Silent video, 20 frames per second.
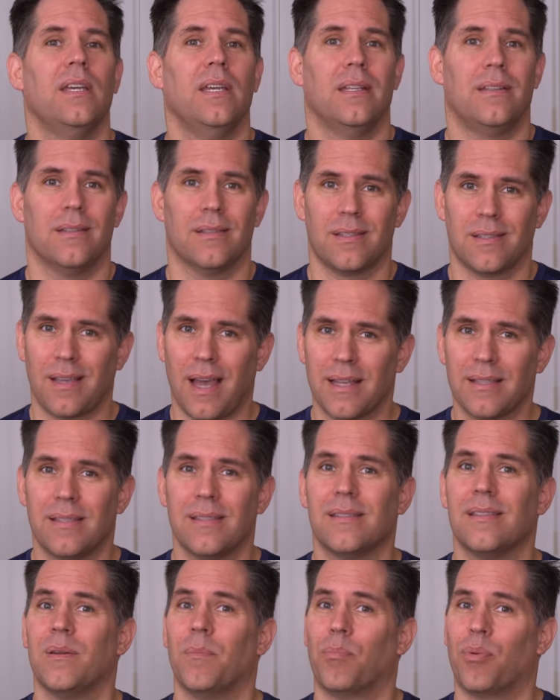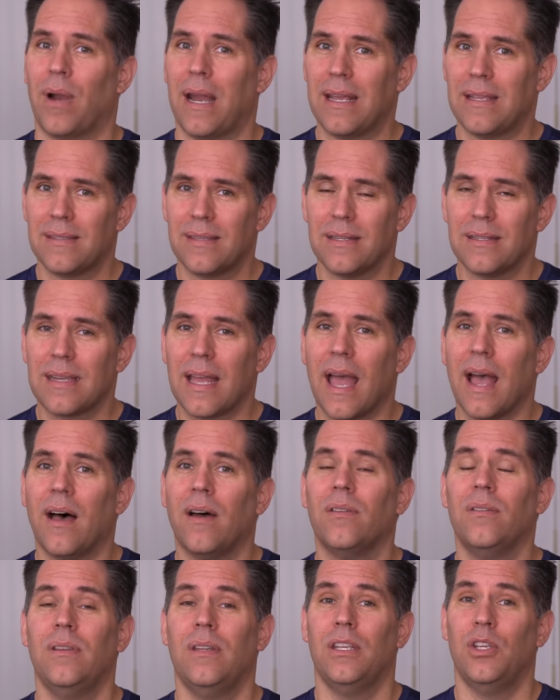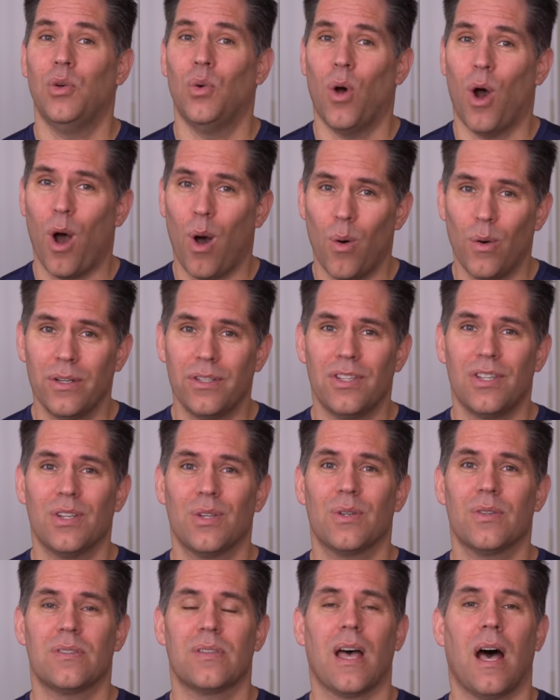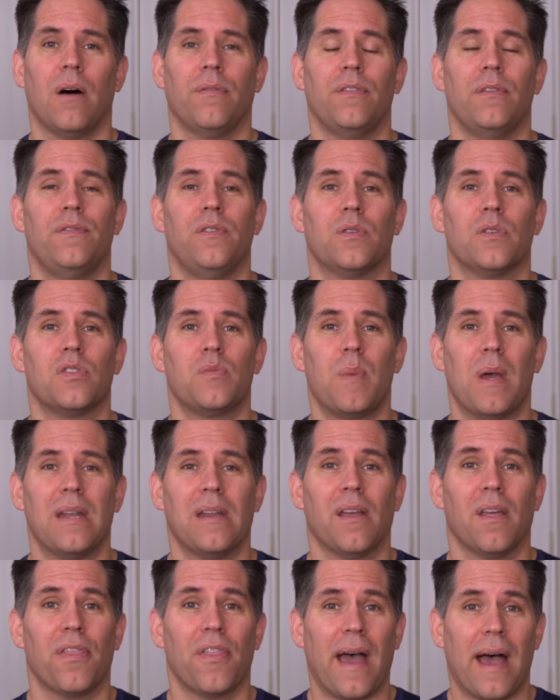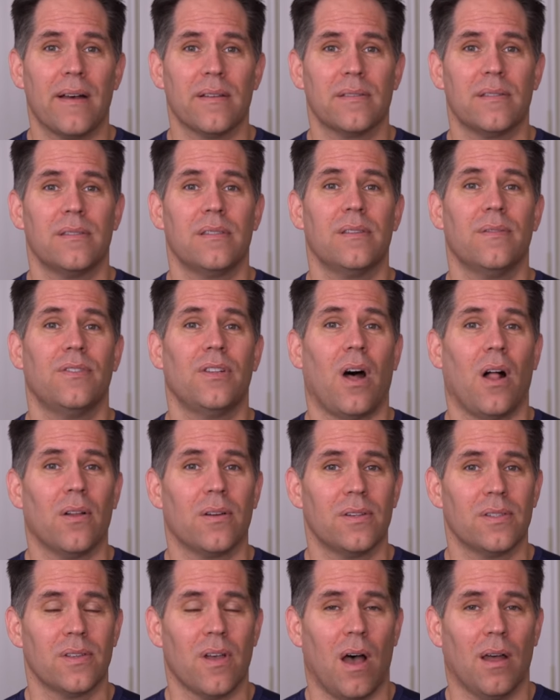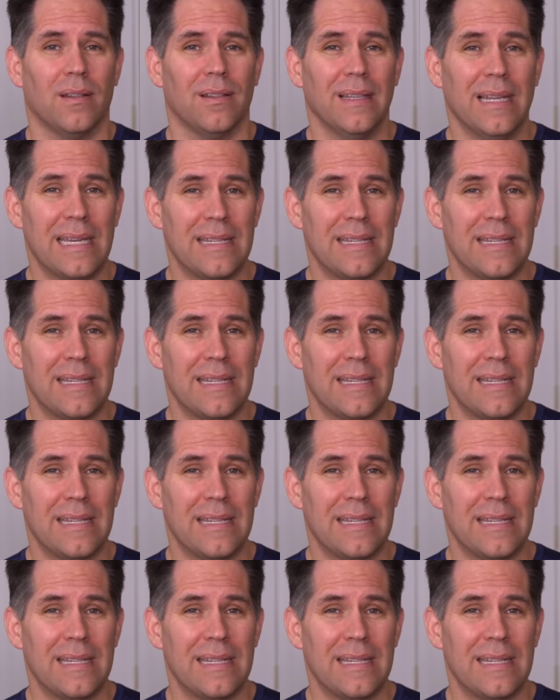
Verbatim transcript: It discusses it, breaks it down. You owe it to yourself if you're spending thousands of dollars on